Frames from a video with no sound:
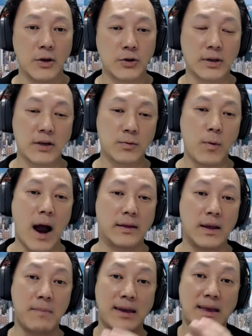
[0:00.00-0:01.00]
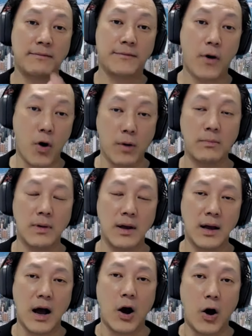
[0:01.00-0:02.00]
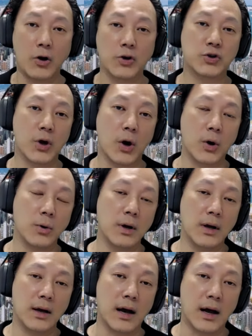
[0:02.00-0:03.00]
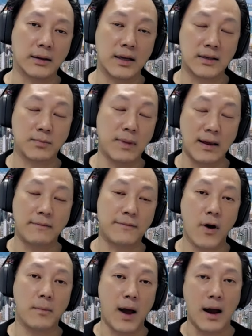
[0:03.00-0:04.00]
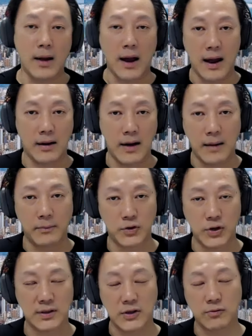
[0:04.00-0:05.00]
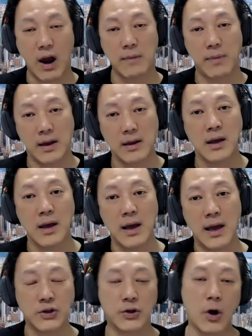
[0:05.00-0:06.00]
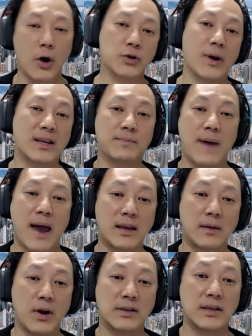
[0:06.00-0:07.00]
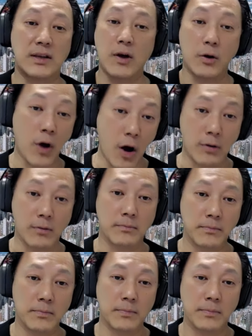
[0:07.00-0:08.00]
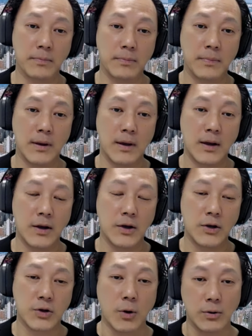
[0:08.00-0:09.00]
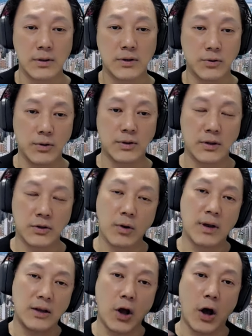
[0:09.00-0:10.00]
So that's why the mainland firm are also uh, this mainland firm I, I am just describing is also expanding presence in Hong Kong. So you, so in